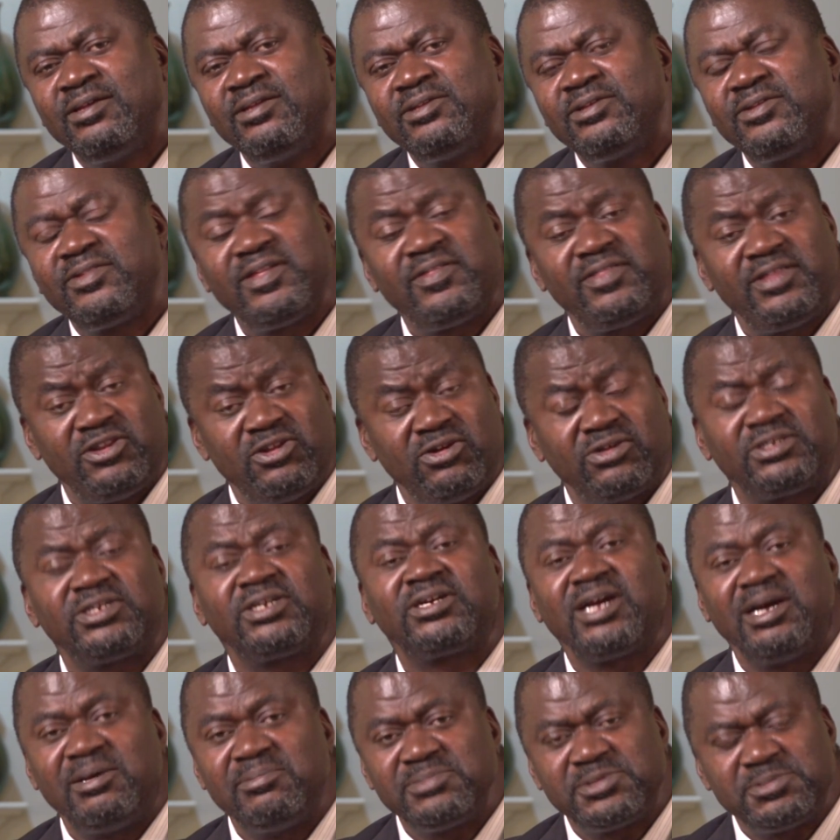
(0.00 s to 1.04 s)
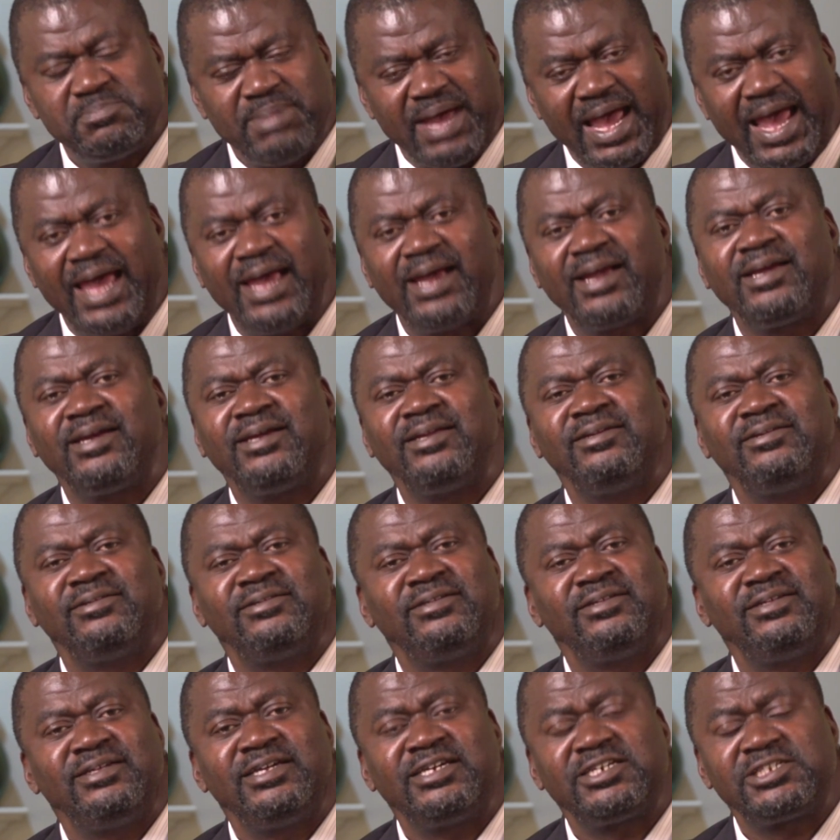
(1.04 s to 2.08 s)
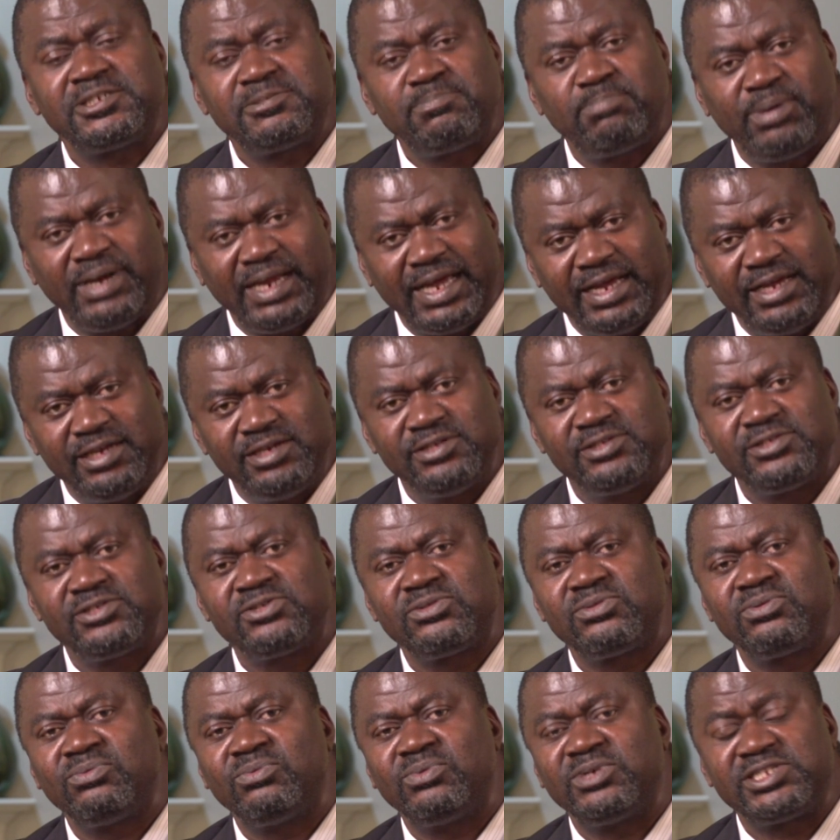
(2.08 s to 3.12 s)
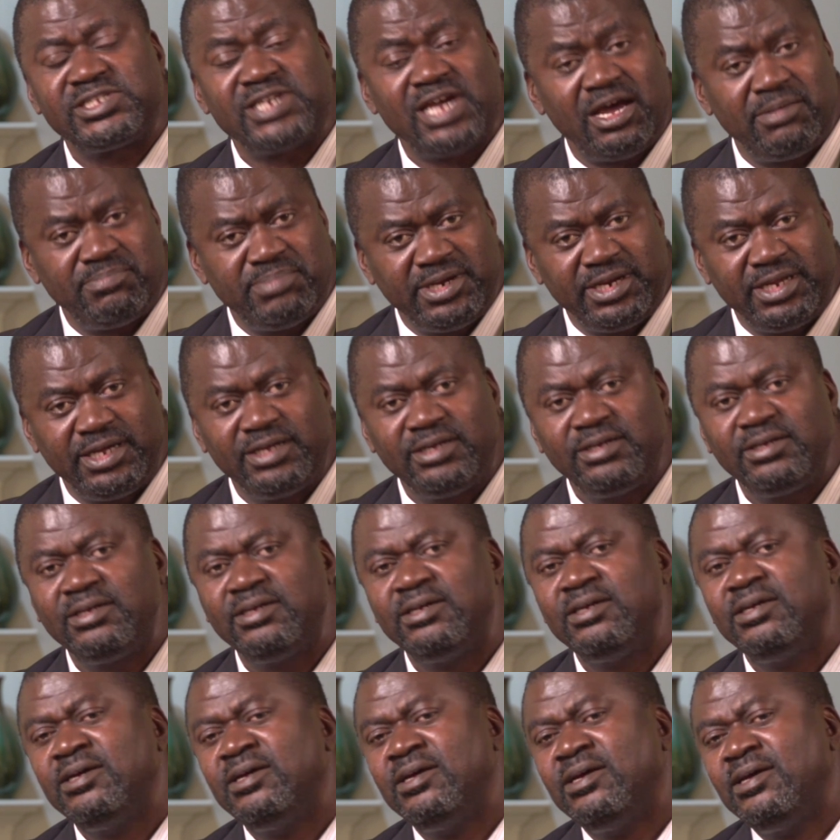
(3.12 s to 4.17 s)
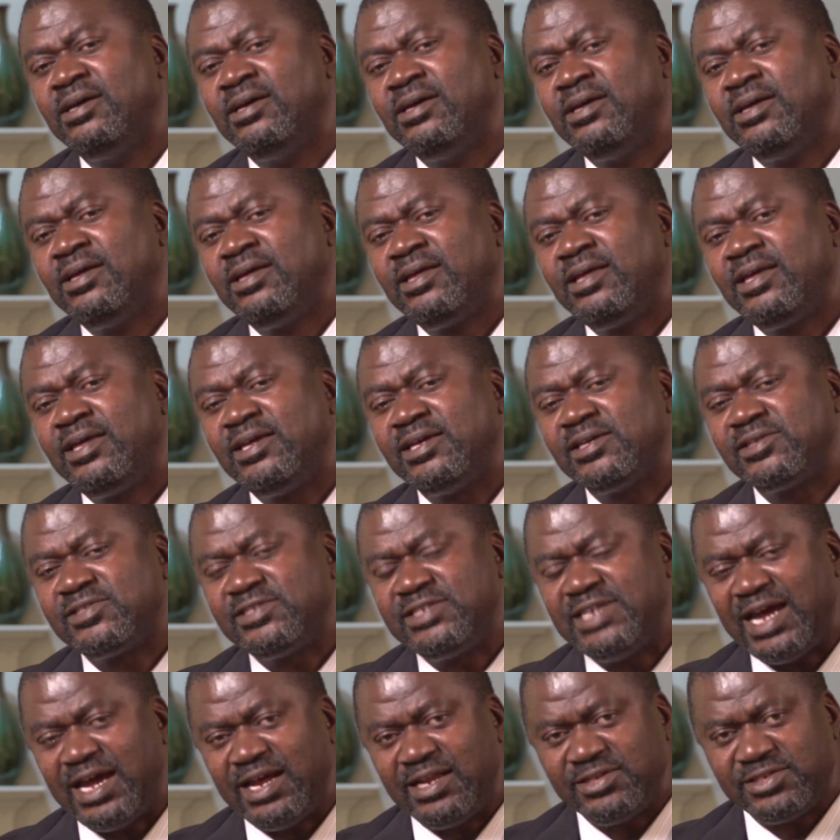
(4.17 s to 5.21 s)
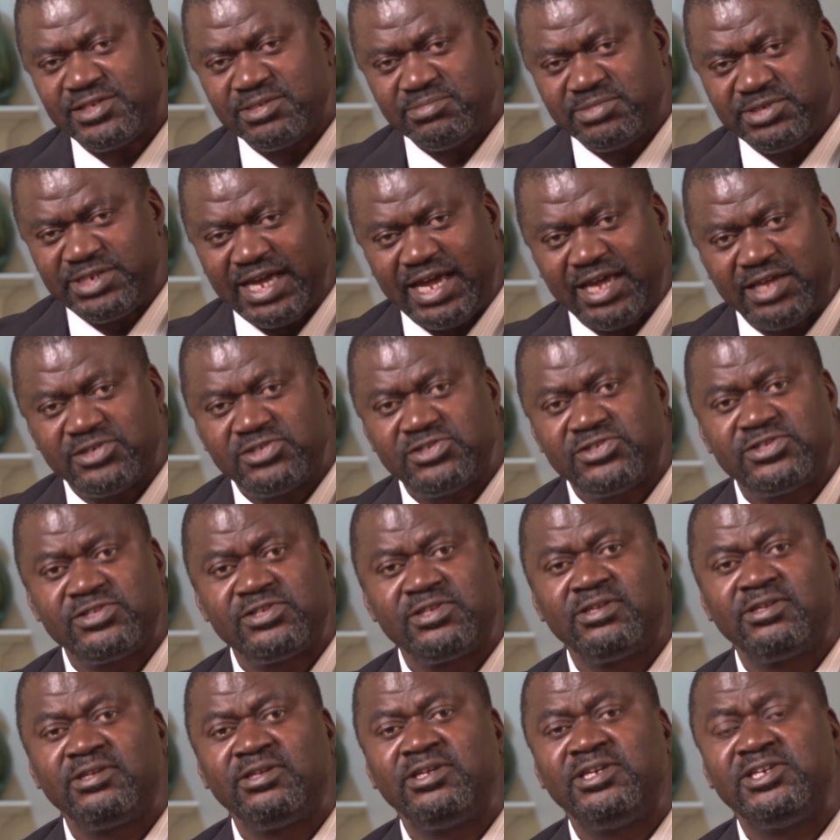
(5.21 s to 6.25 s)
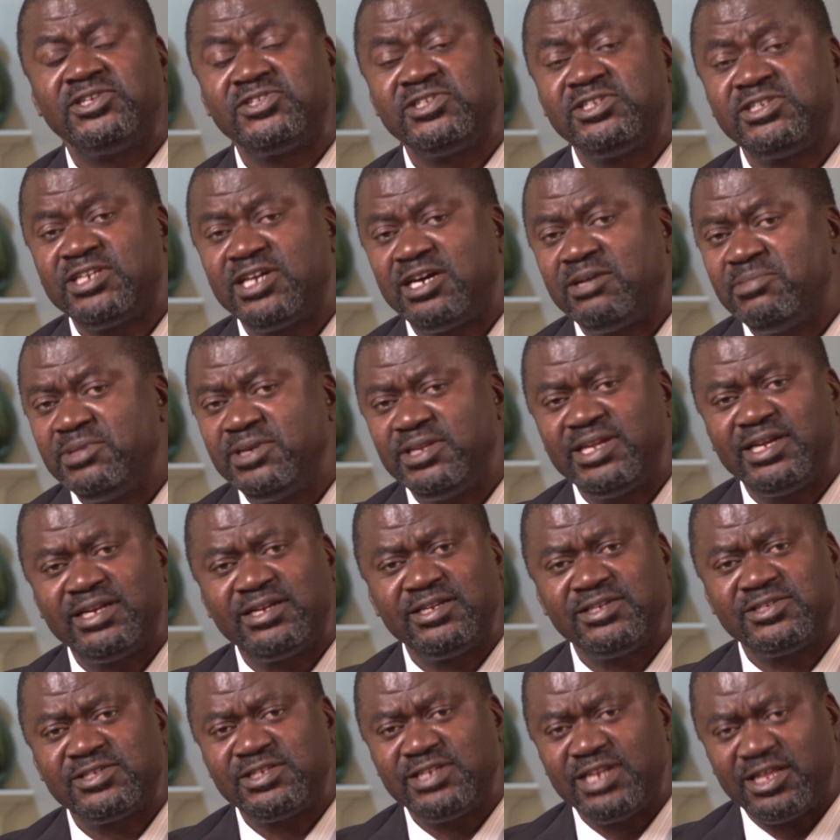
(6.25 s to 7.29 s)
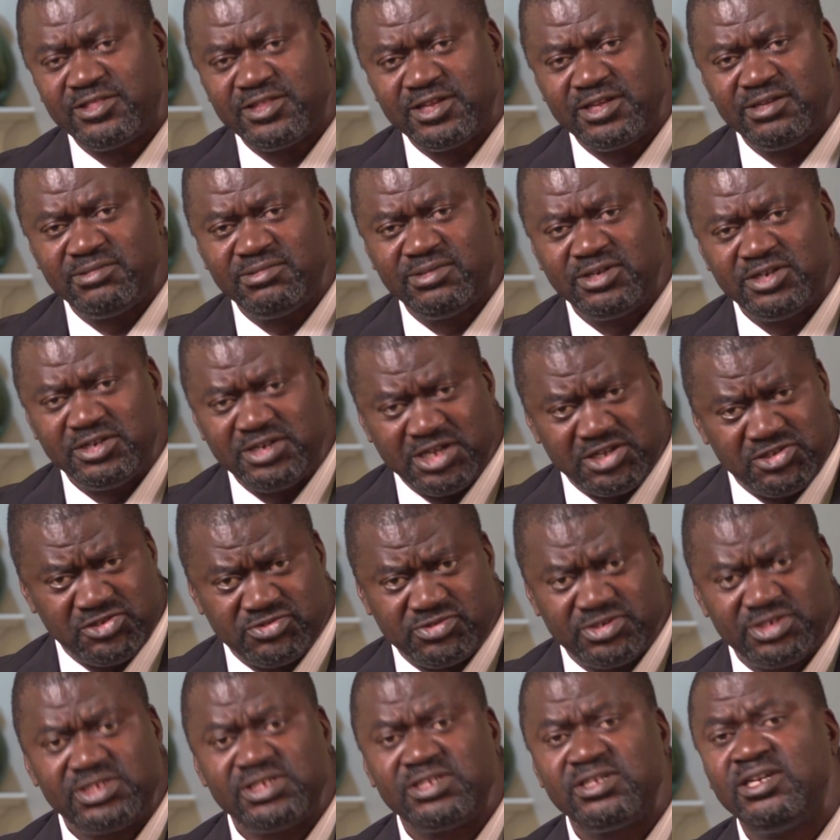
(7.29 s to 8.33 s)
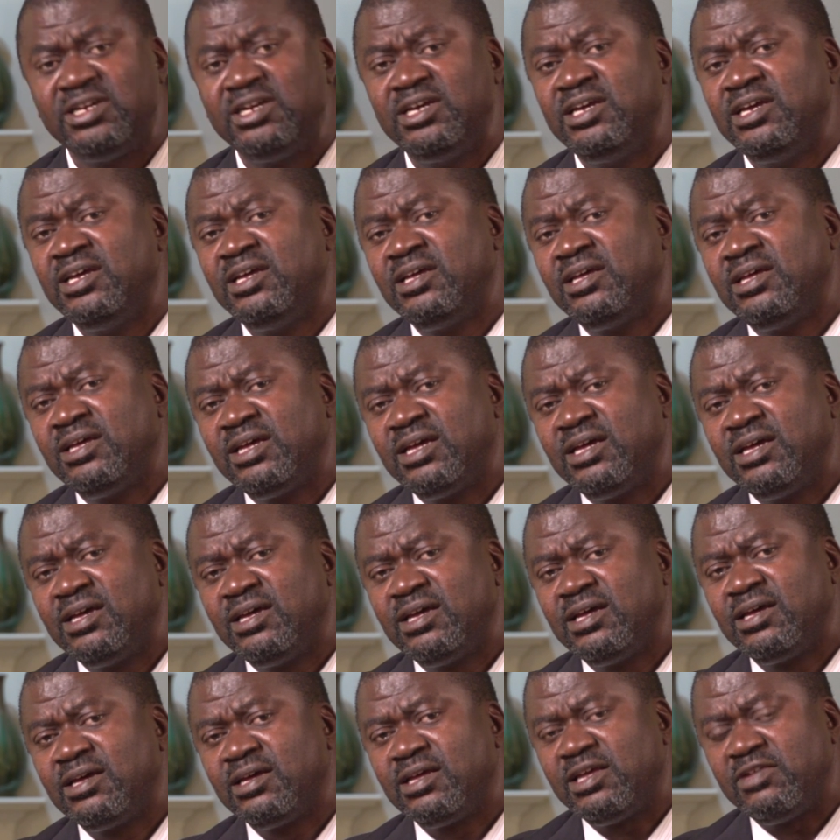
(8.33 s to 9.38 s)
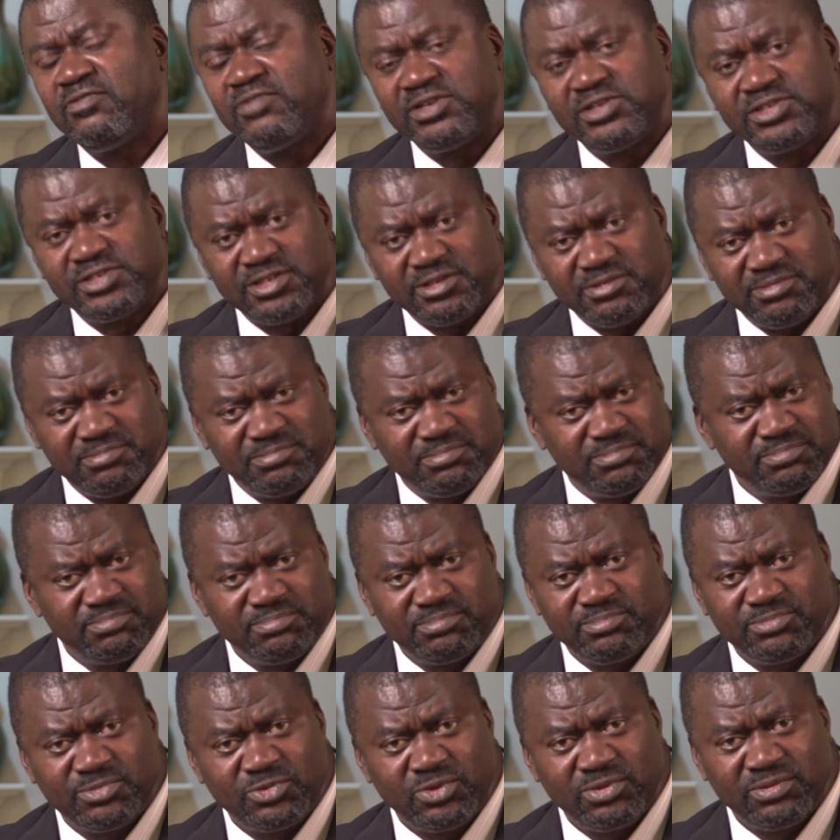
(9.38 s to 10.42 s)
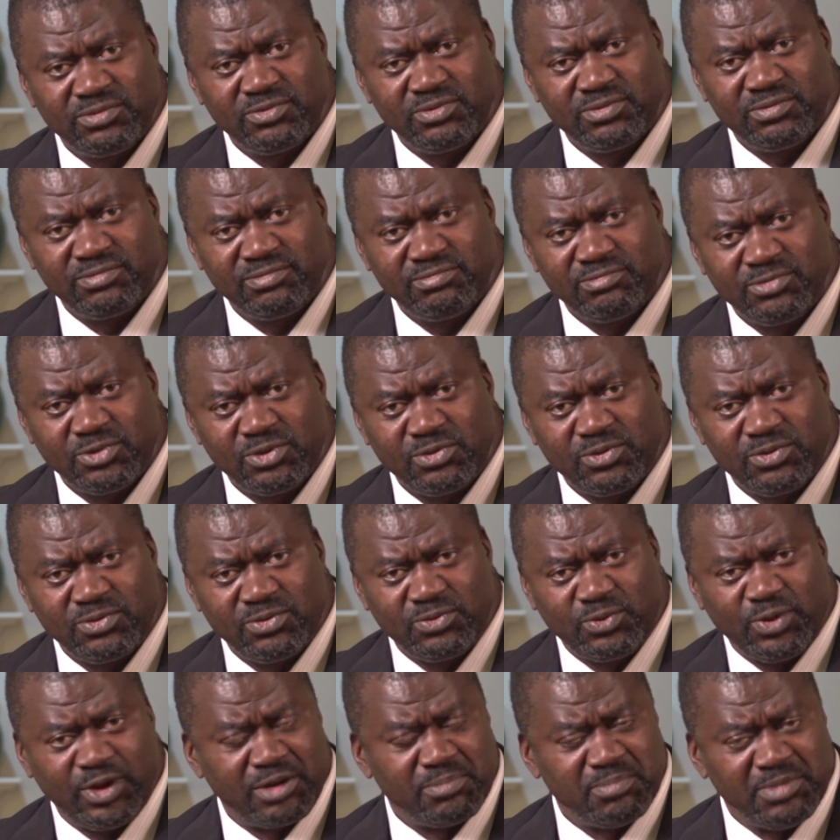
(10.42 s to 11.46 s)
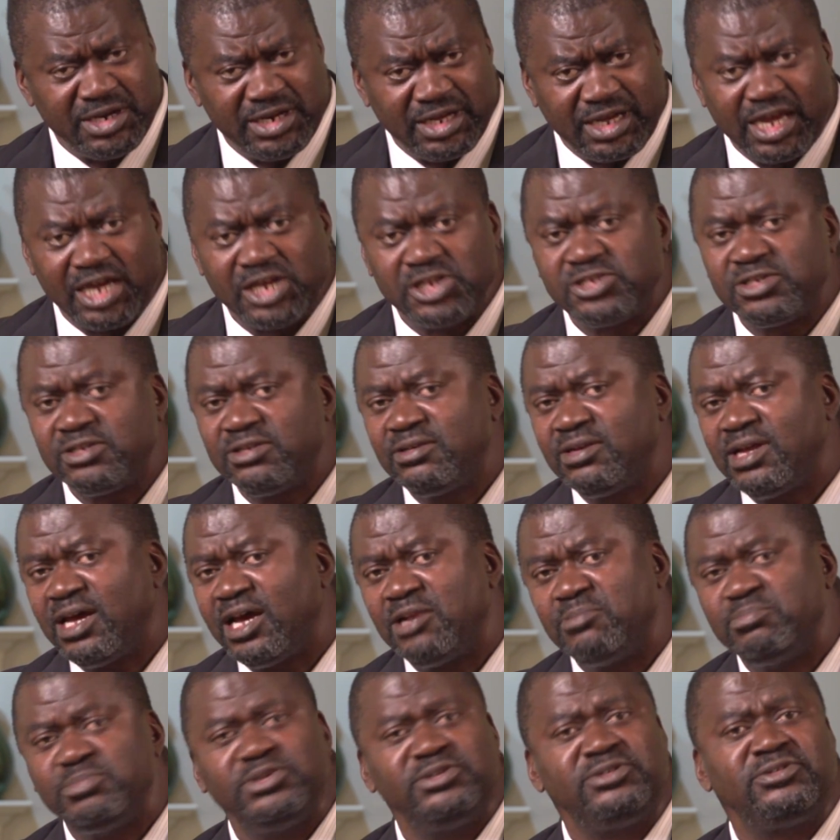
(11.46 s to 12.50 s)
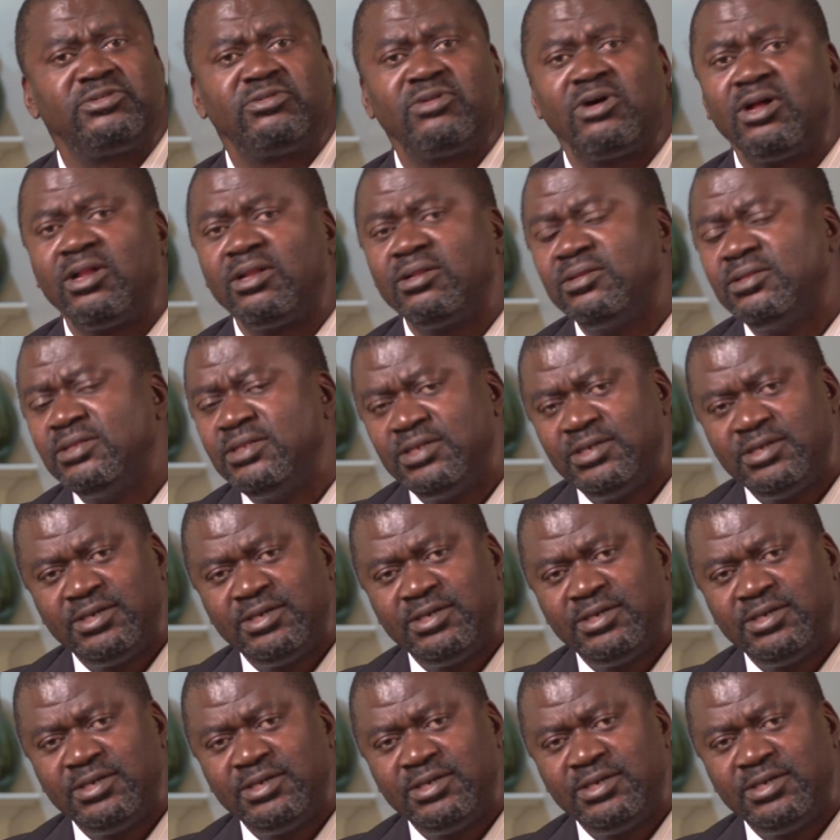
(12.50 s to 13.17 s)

So then the doctor comes back and he explains what's happening. He has done some tests. He has determined that it's nothing dangerous, given some quick medication, albuterol,